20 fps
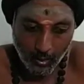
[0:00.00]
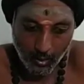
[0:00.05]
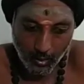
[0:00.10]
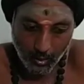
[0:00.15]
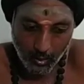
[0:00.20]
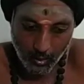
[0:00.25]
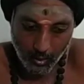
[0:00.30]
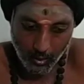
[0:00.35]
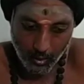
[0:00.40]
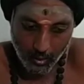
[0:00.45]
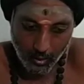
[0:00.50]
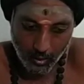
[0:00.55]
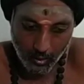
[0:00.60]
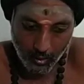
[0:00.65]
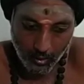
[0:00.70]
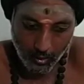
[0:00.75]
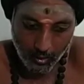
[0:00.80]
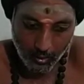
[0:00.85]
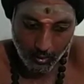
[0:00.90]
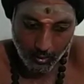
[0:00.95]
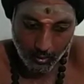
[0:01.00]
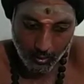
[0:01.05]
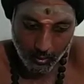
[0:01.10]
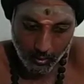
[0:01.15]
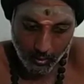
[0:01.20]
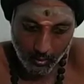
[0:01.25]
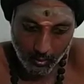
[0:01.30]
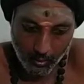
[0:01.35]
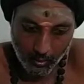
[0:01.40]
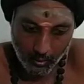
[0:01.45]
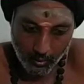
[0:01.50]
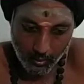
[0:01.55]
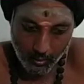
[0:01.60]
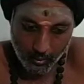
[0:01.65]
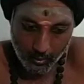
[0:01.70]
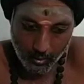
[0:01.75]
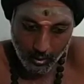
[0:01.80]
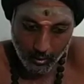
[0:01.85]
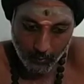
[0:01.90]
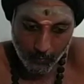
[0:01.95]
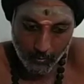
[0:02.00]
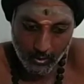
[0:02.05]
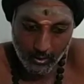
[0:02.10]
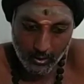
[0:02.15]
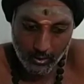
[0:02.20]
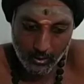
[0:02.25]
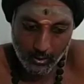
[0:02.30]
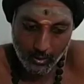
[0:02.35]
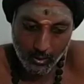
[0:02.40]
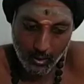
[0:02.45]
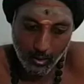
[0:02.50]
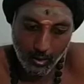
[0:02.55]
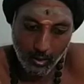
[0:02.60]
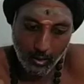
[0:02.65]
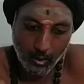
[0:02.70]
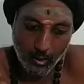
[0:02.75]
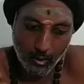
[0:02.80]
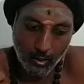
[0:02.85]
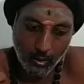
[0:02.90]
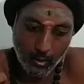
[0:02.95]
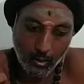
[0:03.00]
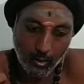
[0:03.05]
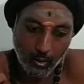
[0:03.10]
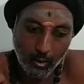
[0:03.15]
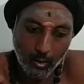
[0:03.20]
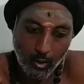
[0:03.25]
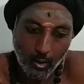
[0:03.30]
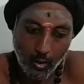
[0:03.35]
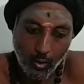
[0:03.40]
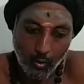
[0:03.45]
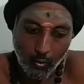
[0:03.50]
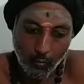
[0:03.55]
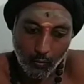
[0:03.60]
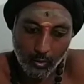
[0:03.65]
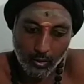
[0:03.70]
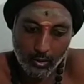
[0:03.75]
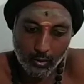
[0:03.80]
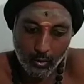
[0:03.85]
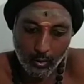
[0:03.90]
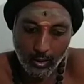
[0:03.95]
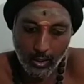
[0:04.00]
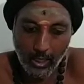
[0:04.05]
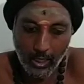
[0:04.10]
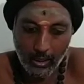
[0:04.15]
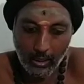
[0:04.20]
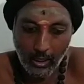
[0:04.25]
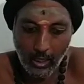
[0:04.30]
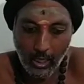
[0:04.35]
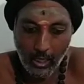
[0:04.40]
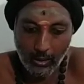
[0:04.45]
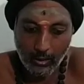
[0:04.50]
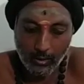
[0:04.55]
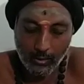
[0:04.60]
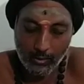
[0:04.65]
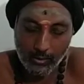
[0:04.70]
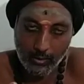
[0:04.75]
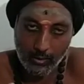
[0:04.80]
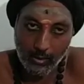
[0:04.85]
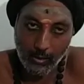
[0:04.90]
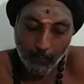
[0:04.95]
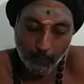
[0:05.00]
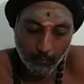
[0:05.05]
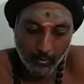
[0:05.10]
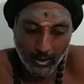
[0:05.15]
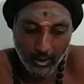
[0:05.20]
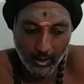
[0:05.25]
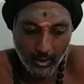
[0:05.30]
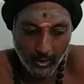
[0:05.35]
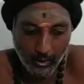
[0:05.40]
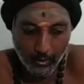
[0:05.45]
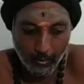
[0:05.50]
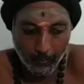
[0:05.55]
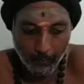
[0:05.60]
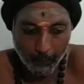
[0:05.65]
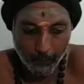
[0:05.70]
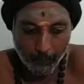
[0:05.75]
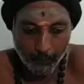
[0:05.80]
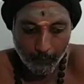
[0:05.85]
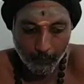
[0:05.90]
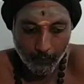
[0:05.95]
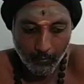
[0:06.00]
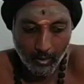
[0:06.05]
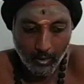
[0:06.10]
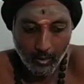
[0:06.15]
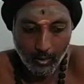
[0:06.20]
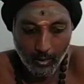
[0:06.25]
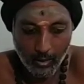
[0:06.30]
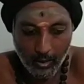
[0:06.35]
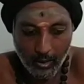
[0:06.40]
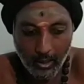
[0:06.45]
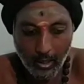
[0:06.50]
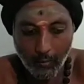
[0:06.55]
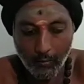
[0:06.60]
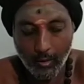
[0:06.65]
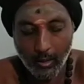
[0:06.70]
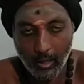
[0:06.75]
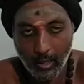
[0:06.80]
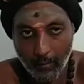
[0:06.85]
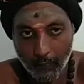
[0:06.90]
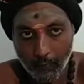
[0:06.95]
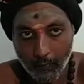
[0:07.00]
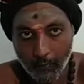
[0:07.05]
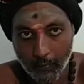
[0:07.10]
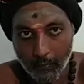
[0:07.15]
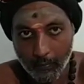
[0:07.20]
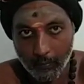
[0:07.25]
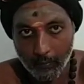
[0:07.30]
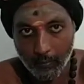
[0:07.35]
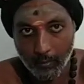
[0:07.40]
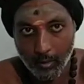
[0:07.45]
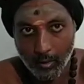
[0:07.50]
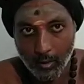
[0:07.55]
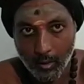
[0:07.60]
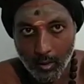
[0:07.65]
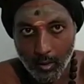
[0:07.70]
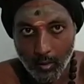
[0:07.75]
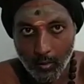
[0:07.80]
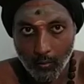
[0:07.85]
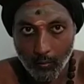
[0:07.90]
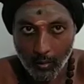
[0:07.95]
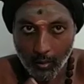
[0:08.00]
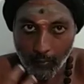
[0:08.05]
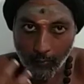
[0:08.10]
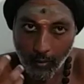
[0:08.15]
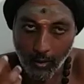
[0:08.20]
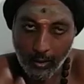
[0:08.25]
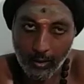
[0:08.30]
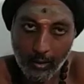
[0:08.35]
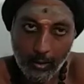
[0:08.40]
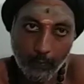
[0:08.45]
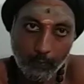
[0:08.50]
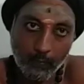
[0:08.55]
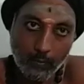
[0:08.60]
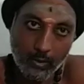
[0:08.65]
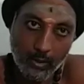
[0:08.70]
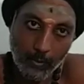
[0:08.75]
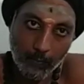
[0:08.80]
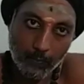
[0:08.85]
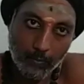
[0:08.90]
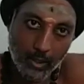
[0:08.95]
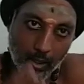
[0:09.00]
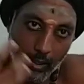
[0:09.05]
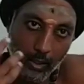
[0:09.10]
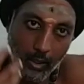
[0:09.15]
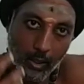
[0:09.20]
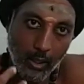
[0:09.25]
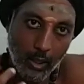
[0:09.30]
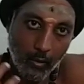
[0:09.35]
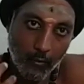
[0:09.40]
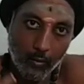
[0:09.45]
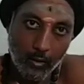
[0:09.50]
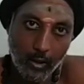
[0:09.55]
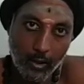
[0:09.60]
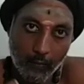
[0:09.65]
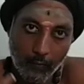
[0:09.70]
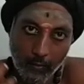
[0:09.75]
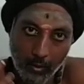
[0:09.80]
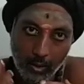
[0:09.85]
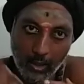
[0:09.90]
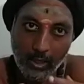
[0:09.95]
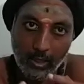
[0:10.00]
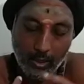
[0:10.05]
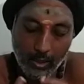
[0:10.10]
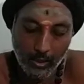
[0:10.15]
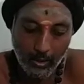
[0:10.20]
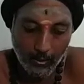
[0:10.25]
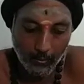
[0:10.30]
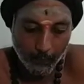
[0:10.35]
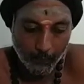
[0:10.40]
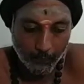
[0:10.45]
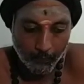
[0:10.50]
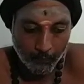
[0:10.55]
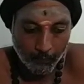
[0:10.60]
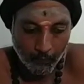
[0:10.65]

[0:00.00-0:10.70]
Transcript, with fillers: That means we should attract something in our life. We welcome something in our life, anything.